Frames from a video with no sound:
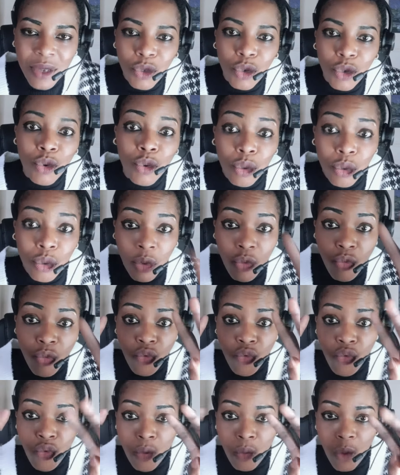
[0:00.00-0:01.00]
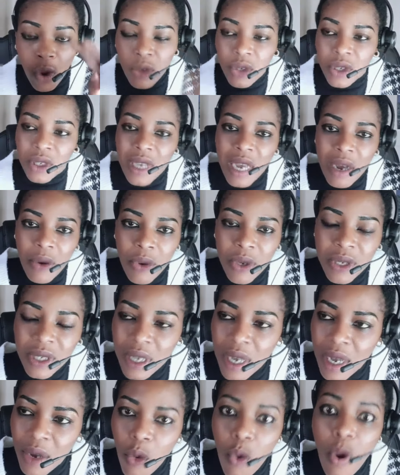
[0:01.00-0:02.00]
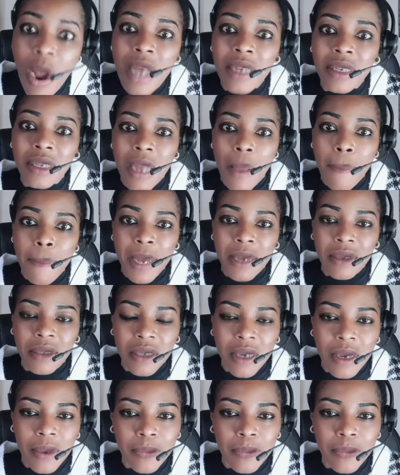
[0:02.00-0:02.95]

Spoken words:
two rumors. There was one about